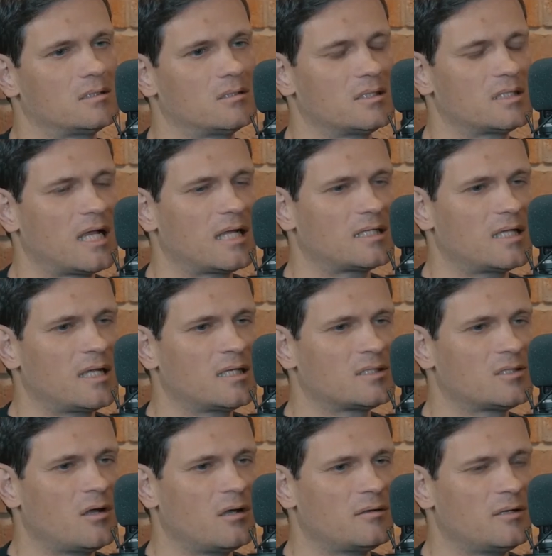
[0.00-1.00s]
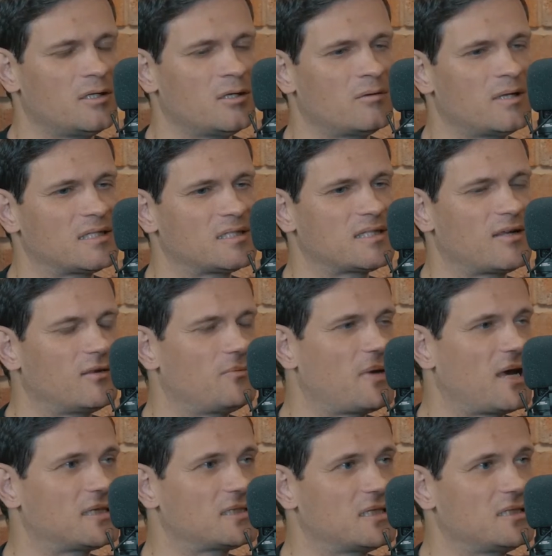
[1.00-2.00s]
So it's not, you don't necessarily
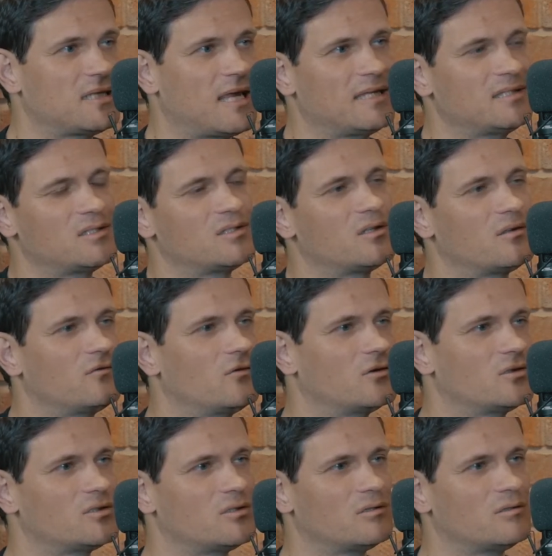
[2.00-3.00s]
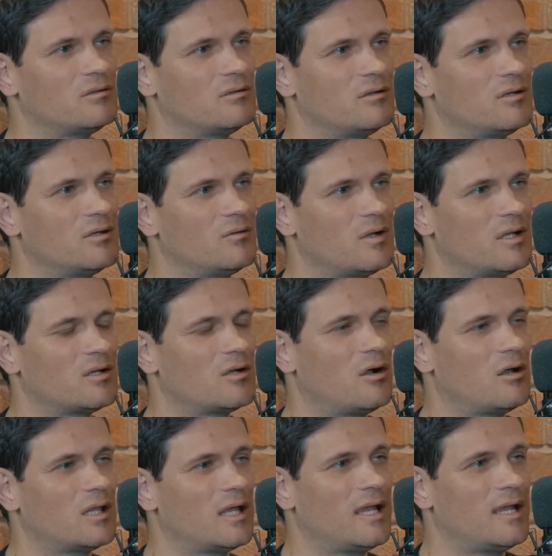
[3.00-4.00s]
pass in data to the function. When you
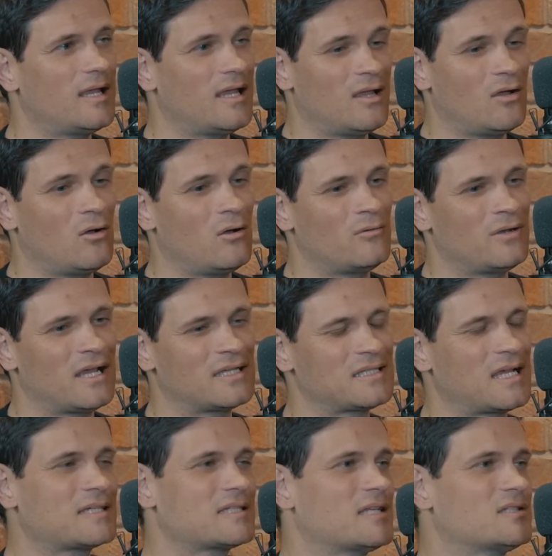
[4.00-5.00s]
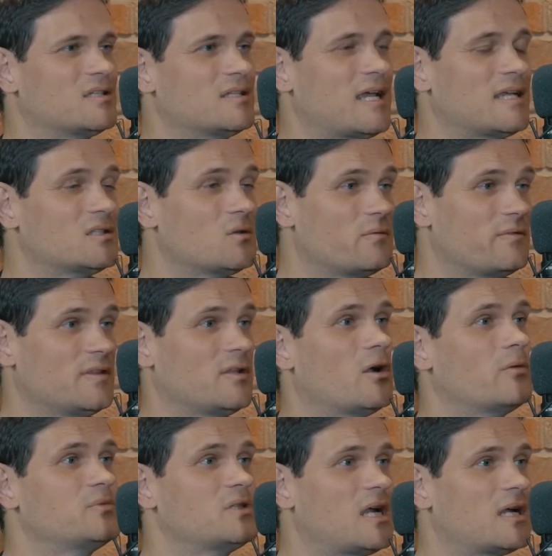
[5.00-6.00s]
call it, it already has access to data within the
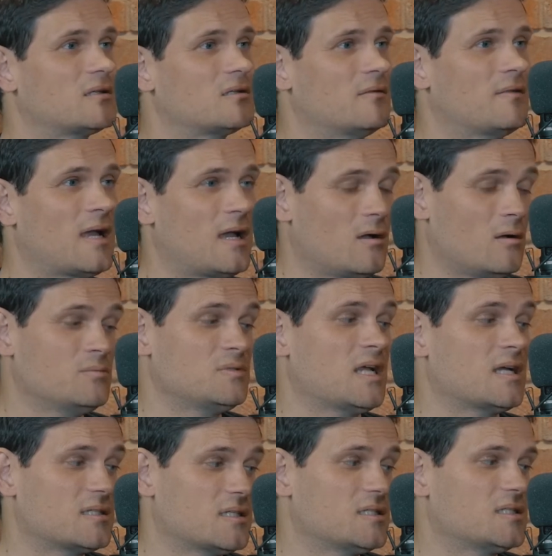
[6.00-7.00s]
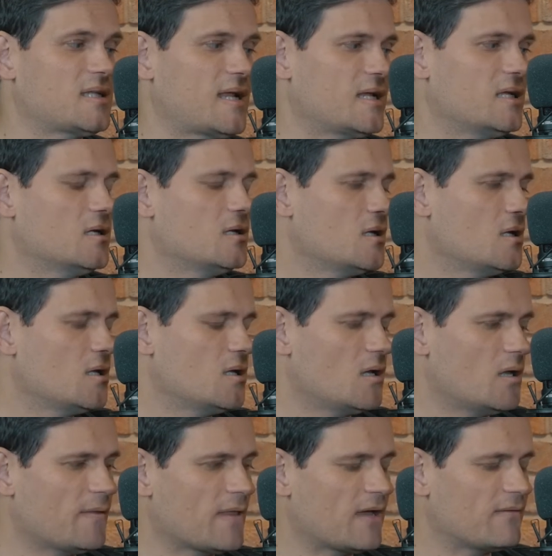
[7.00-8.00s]
object, and that object is state,
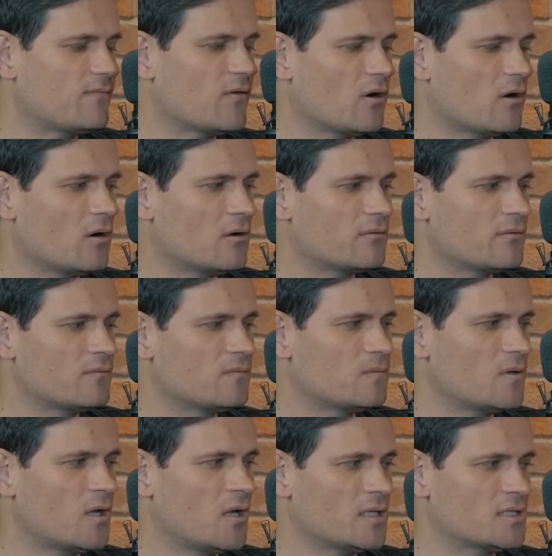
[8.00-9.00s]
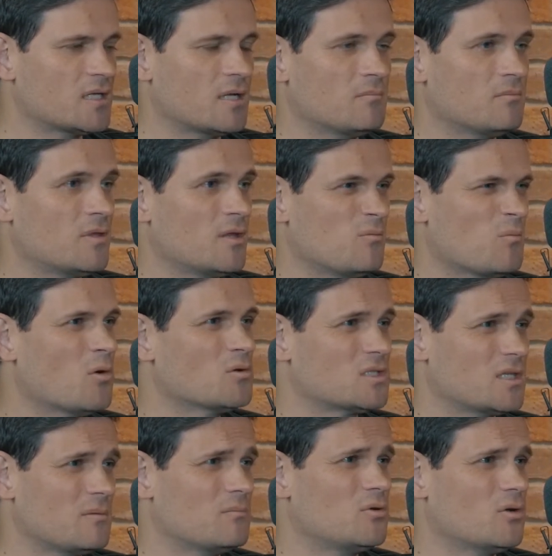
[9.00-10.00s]
and therefore they're
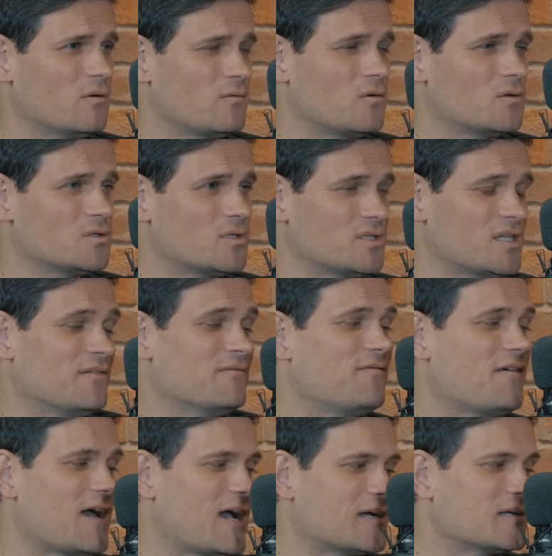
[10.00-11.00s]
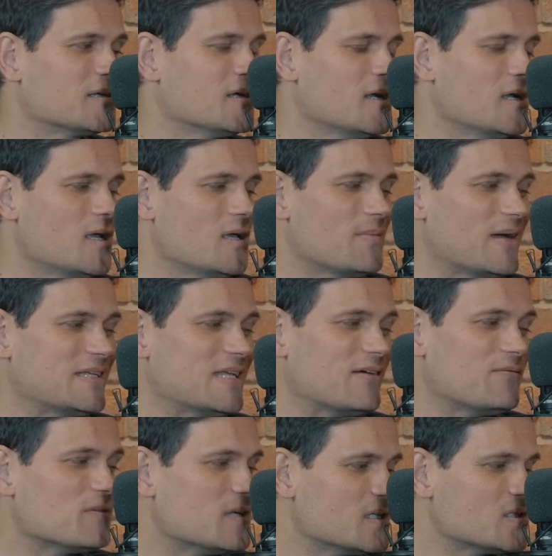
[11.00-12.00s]
mostly impure functions. In fact, by
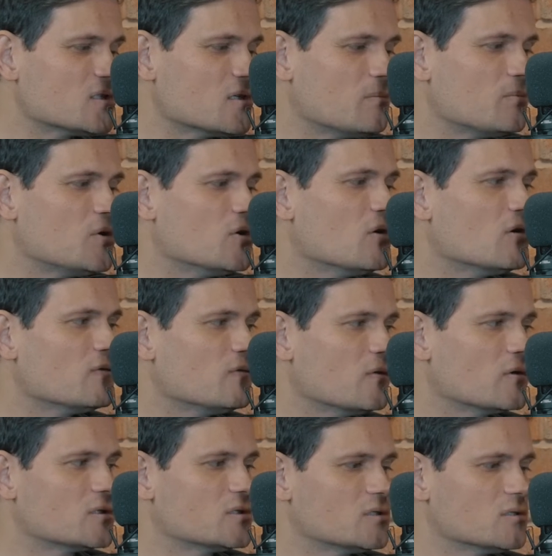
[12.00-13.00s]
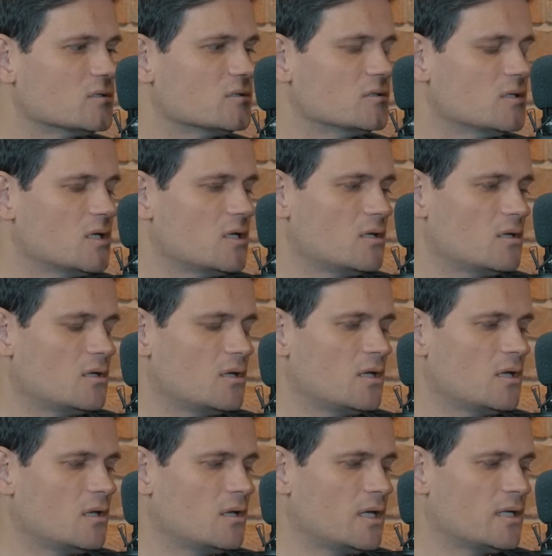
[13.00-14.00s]
definition, a pure function
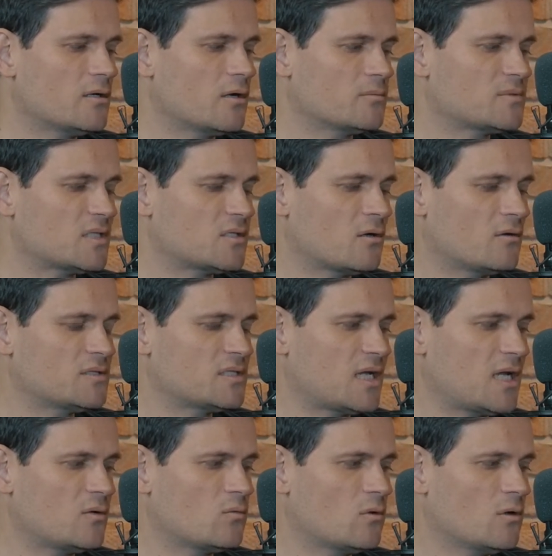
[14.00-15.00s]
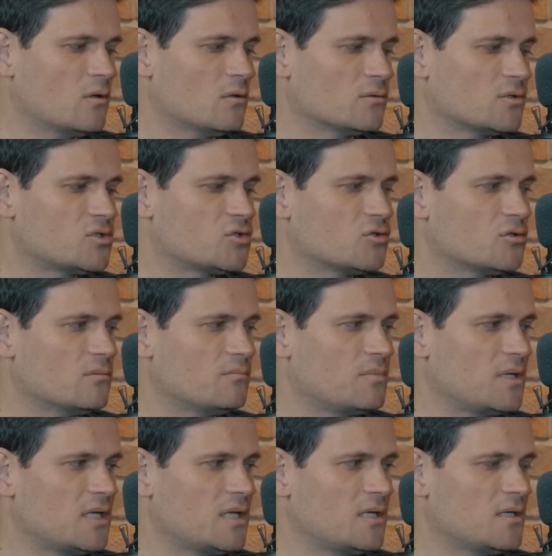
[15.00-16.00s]
in an object-oriented world
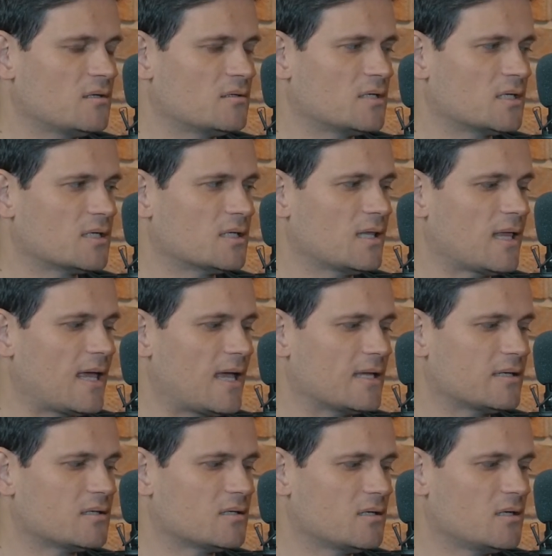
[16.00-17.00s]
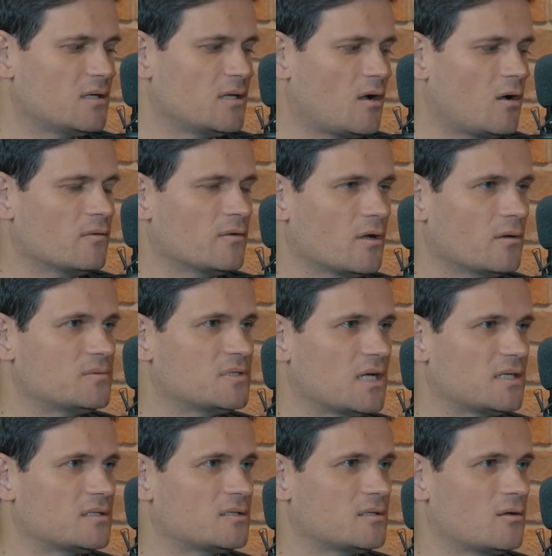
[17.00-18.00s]
shouldn't be declared on the
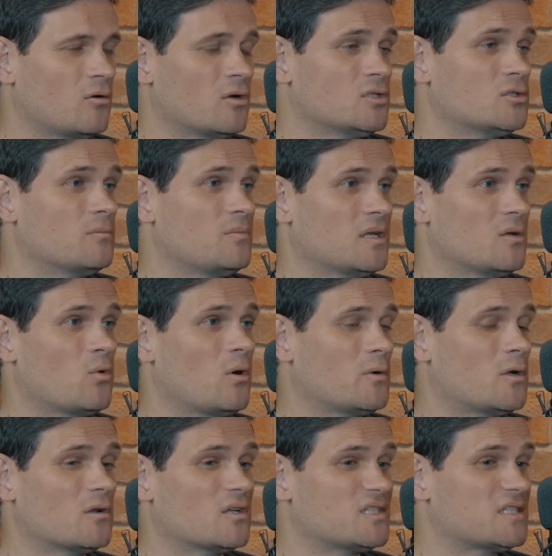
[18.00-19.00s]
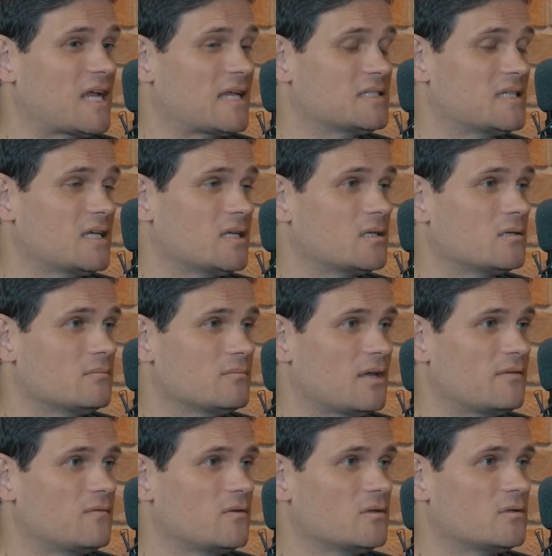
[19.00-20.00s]
object, or it should be what we call a static
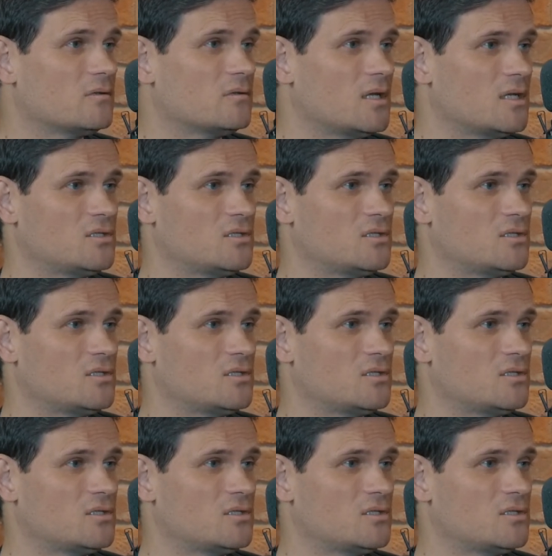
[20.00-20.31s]
method.